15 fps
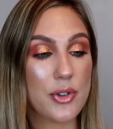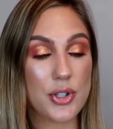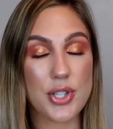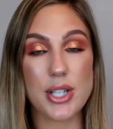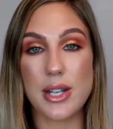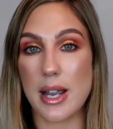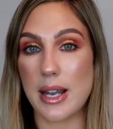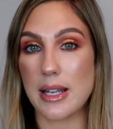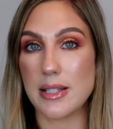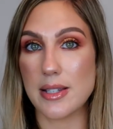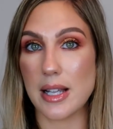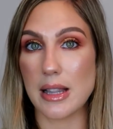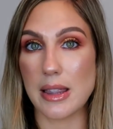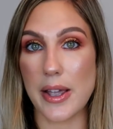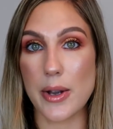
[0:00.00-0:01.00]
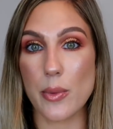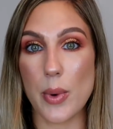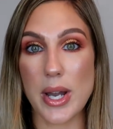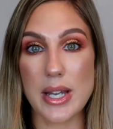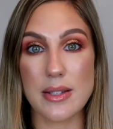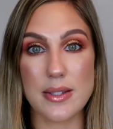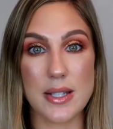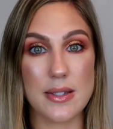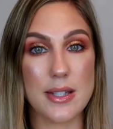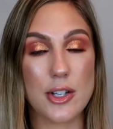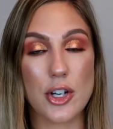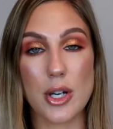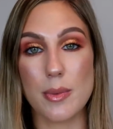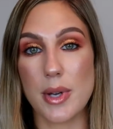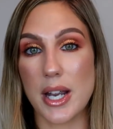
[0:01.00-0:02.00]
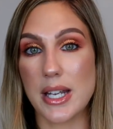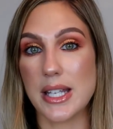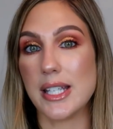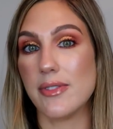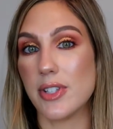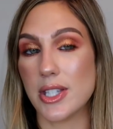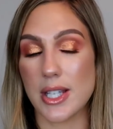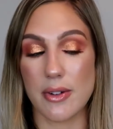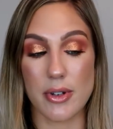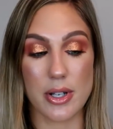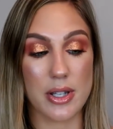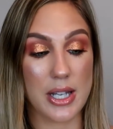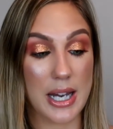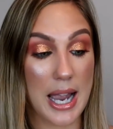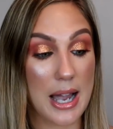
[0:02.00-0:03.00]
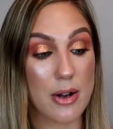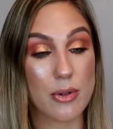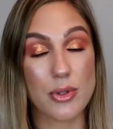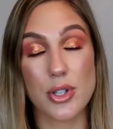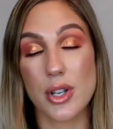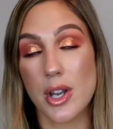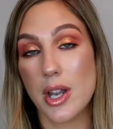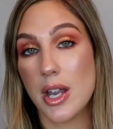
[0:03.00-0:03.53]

Just a nice lightweight CC cream kind of evens everything out